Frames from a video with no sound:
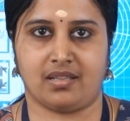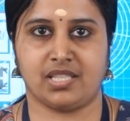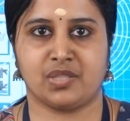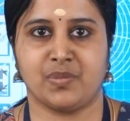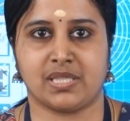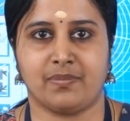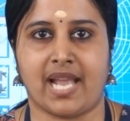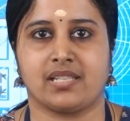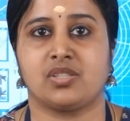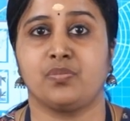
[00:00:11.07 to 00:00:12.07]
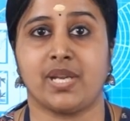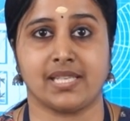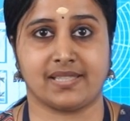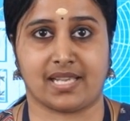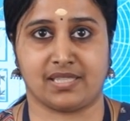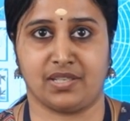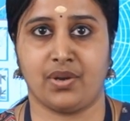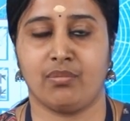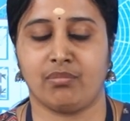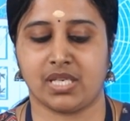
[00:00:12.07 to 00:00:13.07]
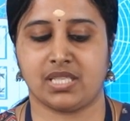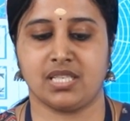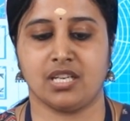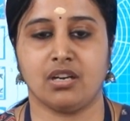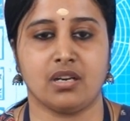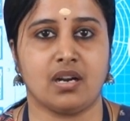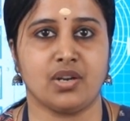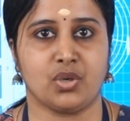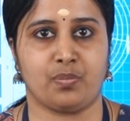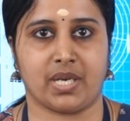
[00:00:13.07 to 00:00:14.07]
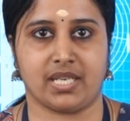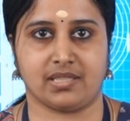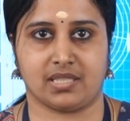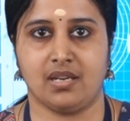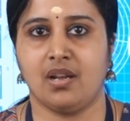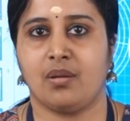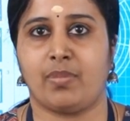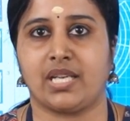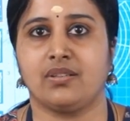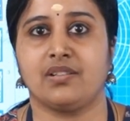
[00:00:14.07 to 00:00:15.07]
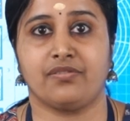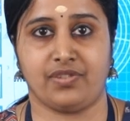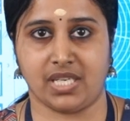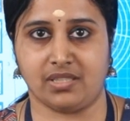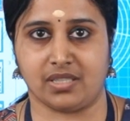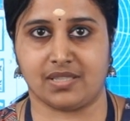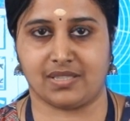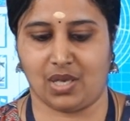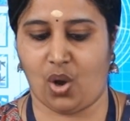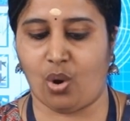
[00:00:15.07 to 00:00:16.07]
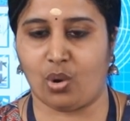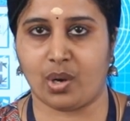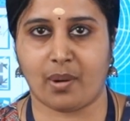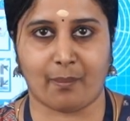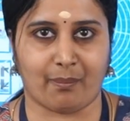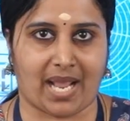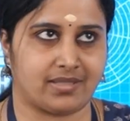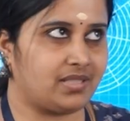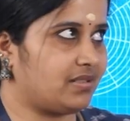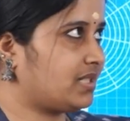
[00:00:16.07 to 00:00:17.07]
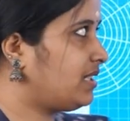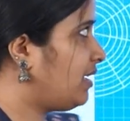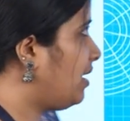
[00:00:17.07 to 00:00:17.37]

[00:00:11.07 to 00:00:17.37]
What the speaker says: This mismatch makes us machine learn to predict particular features or patterns.